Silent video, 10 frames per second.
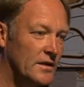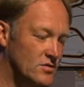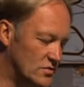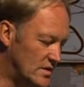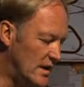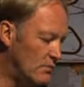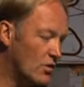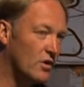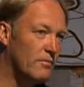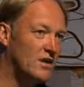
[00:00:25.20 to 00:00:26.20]
So today we're
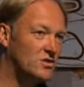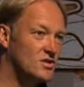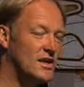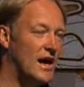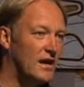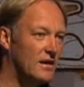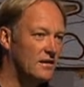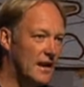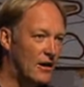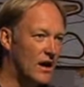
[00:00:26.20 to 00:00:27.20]
going to measure sag.
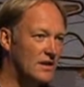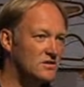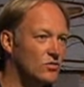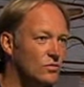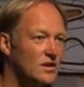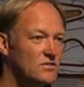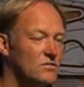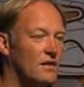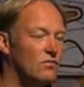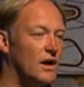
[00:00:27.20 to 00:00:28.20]
Now, as always
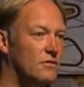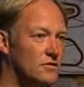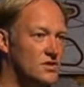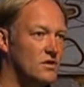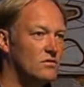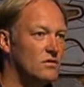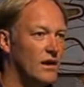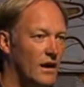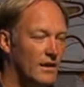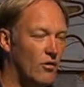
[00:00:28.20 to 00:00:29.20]
with every episode,
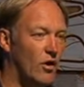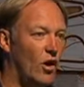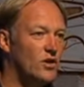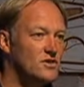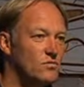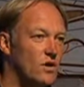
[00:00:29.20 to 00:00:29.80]
there are lots of